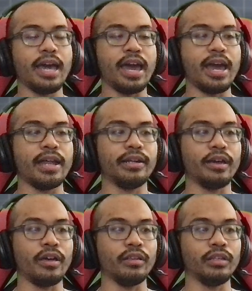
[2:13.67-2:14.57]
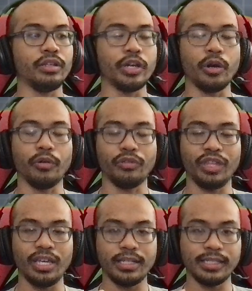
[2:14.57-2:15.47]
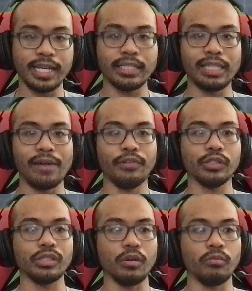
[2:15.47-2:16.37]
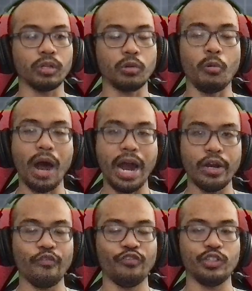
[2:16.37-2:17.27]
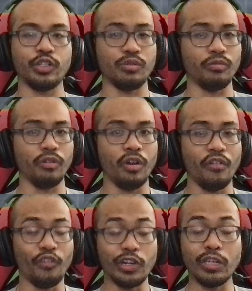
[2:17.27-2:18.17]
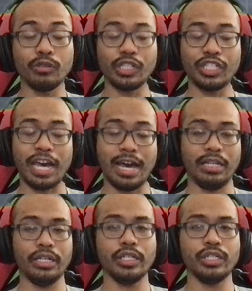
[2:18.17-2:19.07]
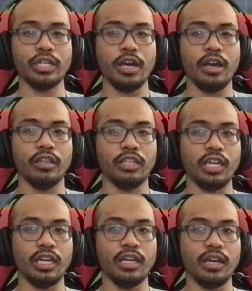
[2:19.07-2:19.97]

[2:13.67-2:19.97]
and the sync levels required for you to challenge the